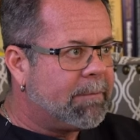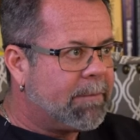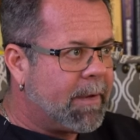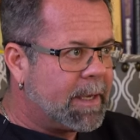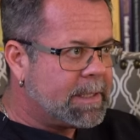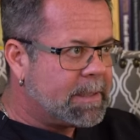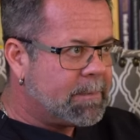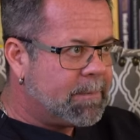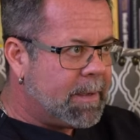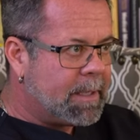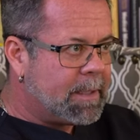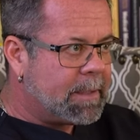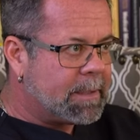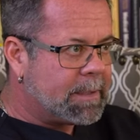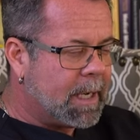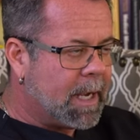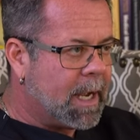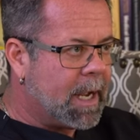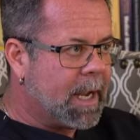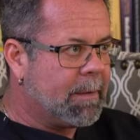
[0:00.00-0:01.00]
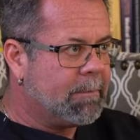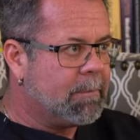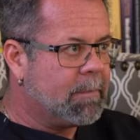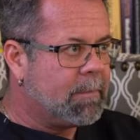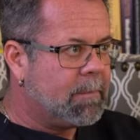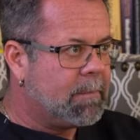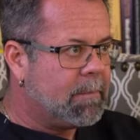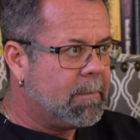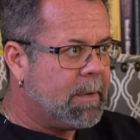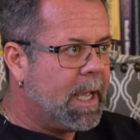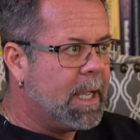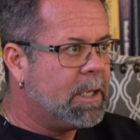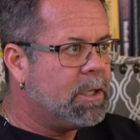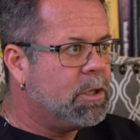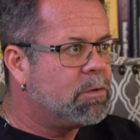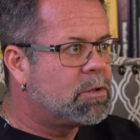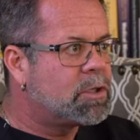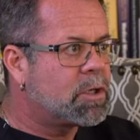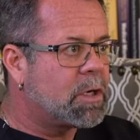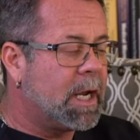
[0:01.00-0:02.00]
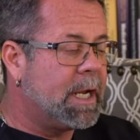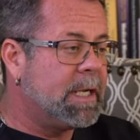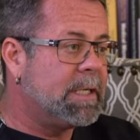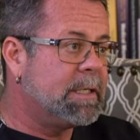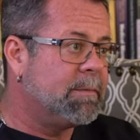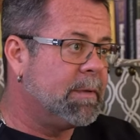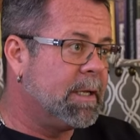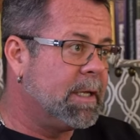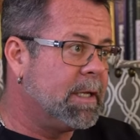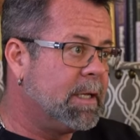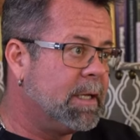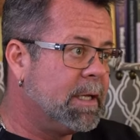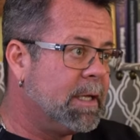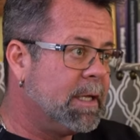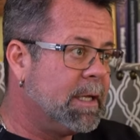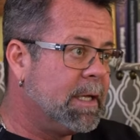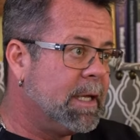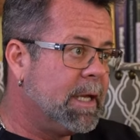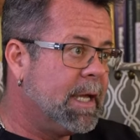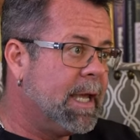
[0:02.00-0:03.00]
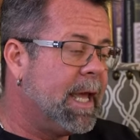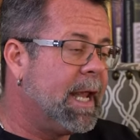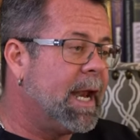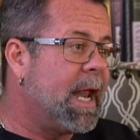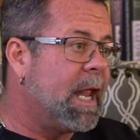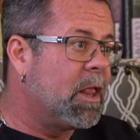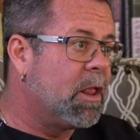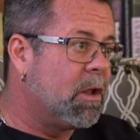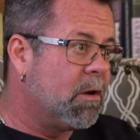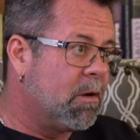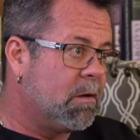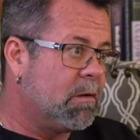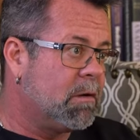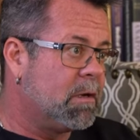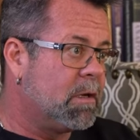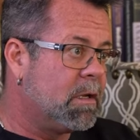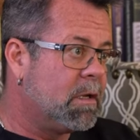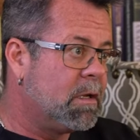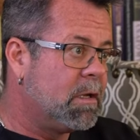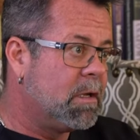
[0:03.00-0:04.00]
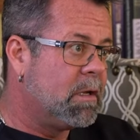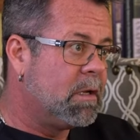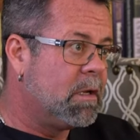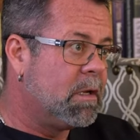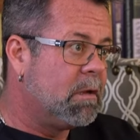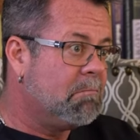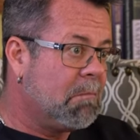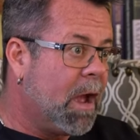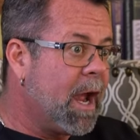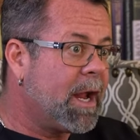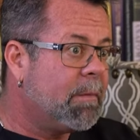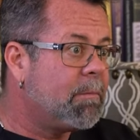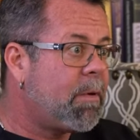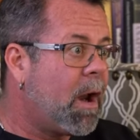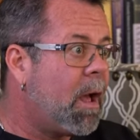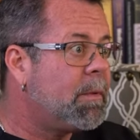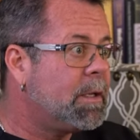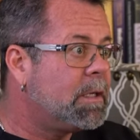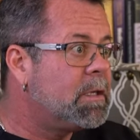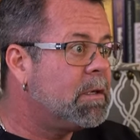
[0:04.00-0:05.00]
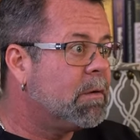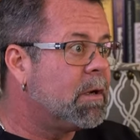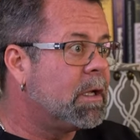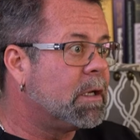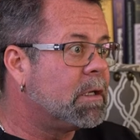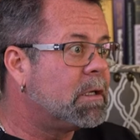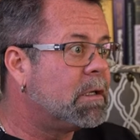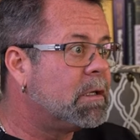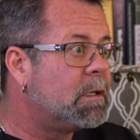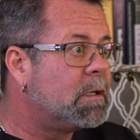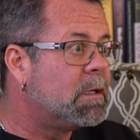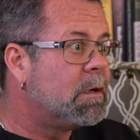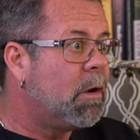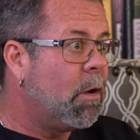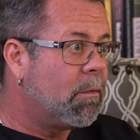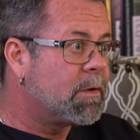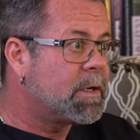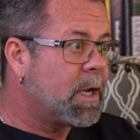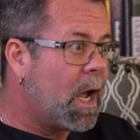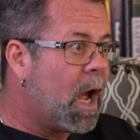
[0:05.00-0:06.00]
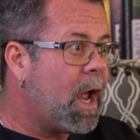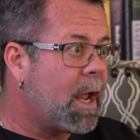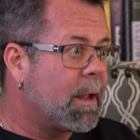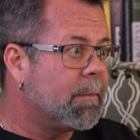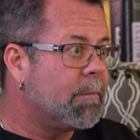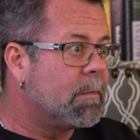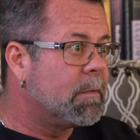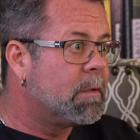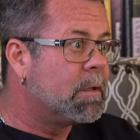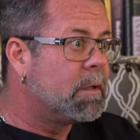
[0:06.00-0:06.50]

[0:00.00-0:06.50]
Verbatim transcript: if I spent time and you trained me and I learned, I could probably do it over time.